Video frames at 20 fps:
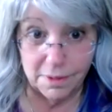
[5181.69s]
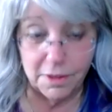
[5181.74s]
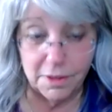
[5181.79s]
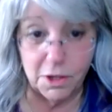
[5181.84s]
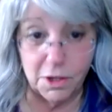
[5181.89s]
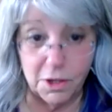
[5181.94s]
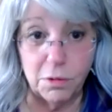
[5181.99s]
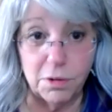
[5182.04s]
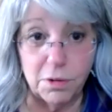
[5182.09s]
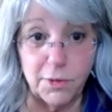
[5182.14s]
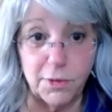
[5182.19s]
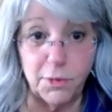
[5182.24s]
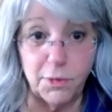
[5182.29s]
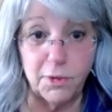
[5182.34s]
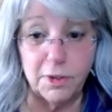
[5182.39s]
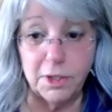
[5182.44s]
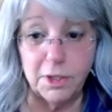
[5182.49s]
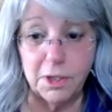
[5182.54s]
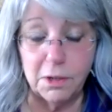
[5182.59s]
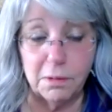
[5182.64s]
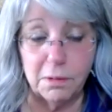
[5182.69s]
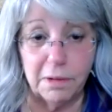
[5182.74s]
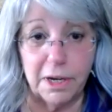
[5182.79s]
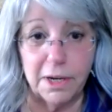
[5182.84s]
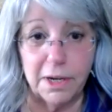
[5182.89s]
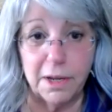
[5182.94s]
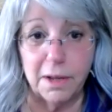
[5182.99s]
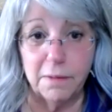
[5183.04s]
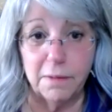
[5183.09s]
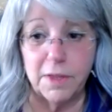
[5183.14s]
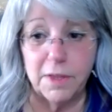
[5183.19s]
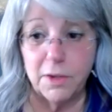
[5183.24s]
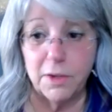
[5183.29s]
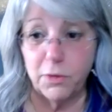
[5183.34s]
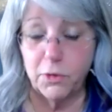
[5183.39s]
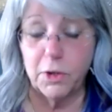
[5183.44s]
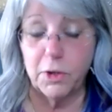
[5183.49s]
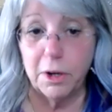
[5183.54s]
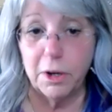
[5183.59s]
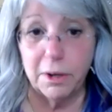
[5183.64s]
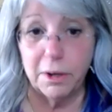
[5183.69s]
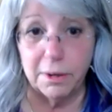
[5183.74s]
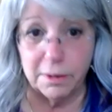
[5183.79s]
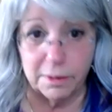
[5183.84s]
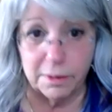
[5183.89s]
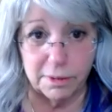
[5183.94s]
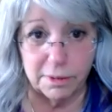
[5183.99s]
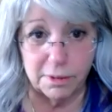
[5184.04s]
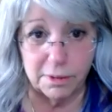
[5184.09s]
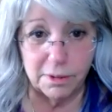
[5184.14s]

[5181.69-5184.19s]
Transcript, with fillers: the crystalline grid of this earth,